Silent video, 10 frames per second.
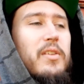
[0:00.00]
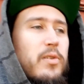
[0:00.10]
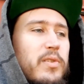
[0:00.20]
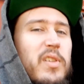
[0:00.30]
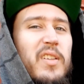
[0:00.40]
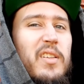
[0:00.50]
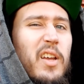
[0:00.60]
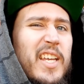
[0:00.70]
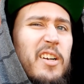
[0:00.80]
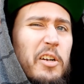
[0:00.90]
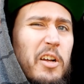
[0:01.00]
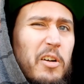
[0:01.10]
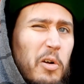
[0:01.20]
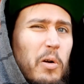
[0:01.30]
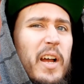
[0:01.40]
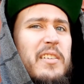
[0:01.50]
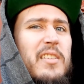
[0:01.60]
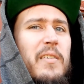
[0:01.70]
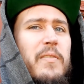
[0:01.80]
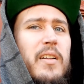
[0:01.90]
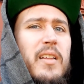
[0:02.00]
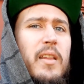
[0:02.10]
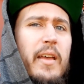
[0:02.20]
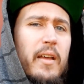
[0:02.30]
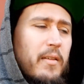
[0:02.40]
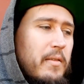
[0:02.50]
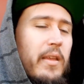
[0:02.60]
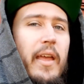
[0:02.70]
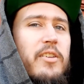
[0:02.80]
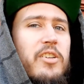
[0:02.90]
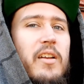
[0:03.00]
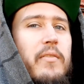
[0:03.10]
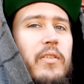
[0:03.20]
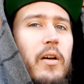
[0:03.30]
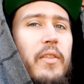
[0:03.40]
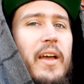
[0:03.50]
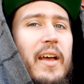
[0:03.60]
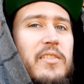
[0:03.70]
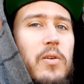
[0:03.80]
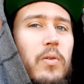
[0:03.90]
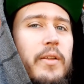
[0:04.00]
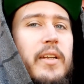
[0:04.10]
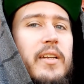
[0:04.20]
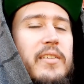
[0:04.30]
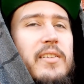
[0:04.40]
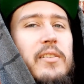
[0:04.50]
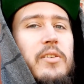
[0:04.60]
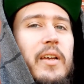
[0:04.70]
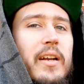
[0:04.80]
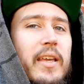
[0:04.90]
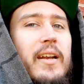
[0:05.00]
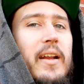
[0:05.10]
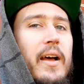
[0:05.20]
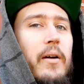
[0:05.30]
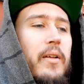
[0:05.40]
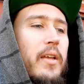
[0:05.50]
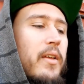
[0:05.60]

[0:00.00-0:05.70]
so still the heater core has stuff in it, and the engine, all that has coolant in it still, so I got to get it out.